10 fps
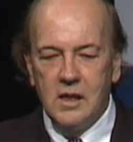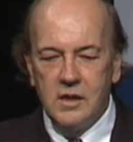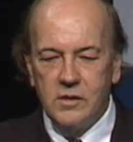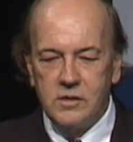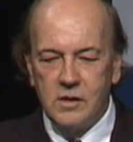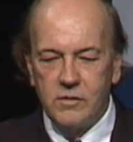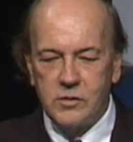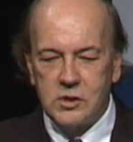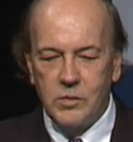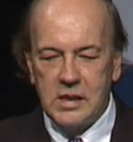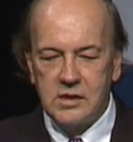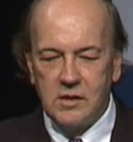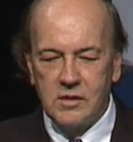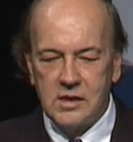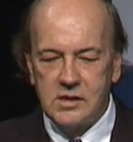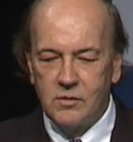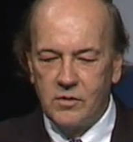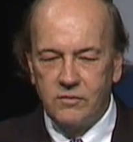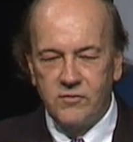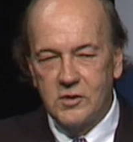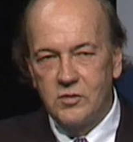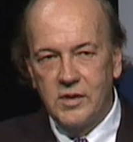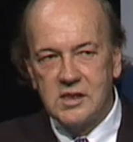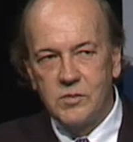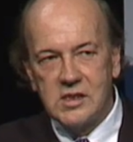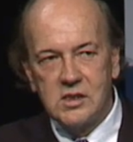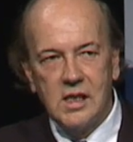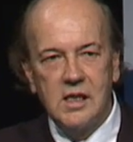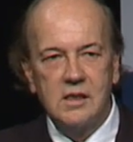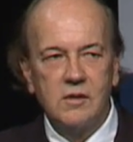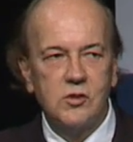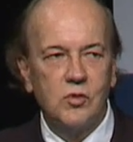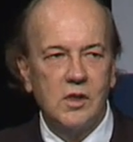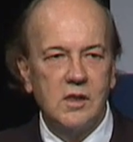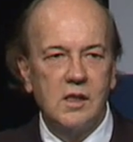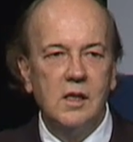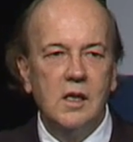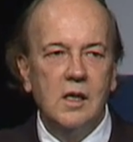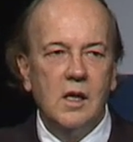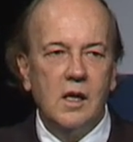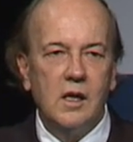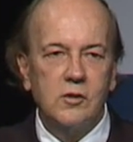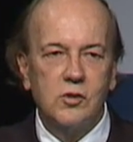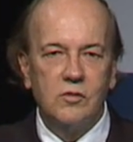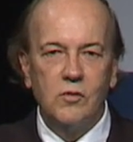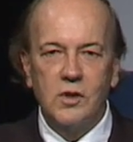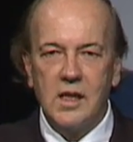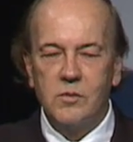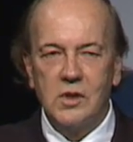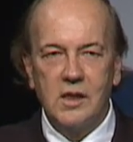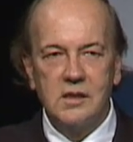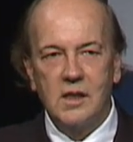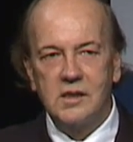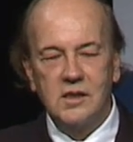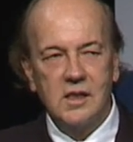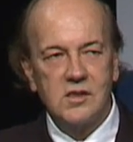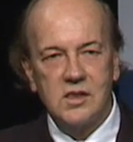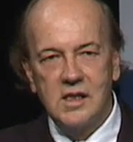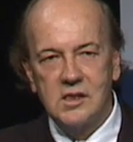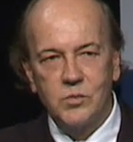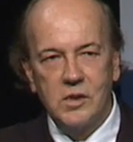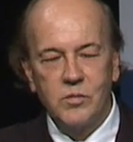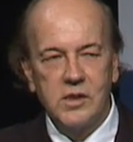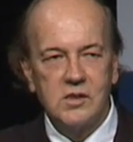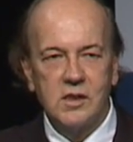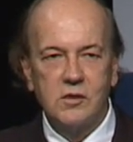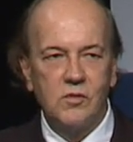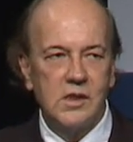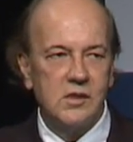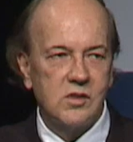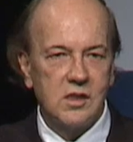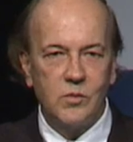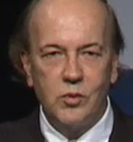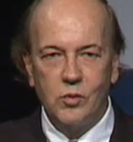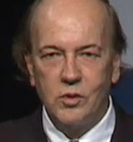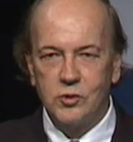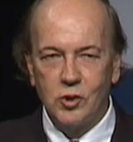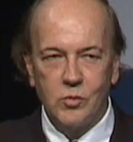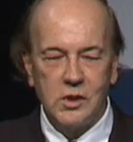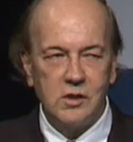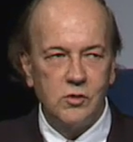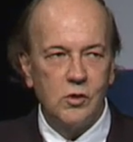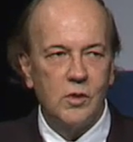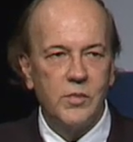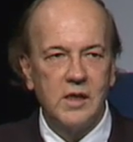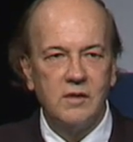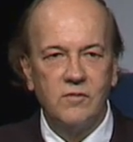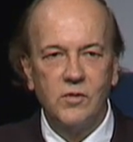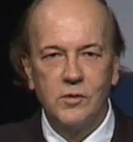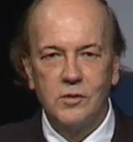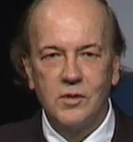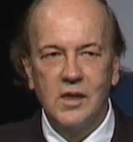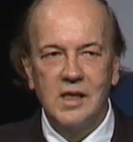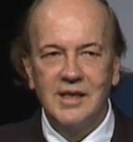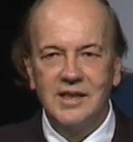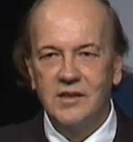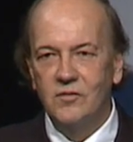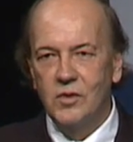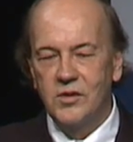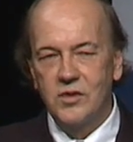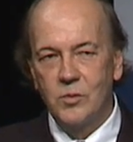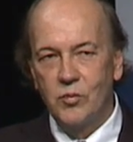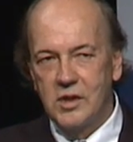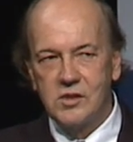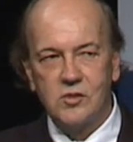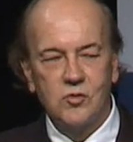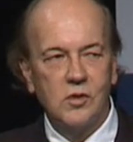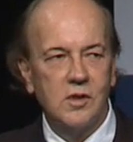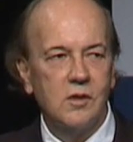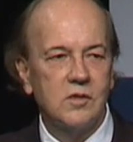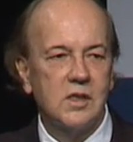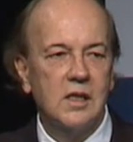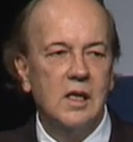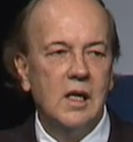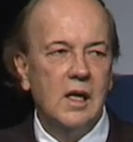There's debate there, and I said, well, first of all, that's a mistake. Australia should really emulate not the United States, but places like Korea, Singapore, Germany, and Europe that have learned to live with and embrace a strong currency.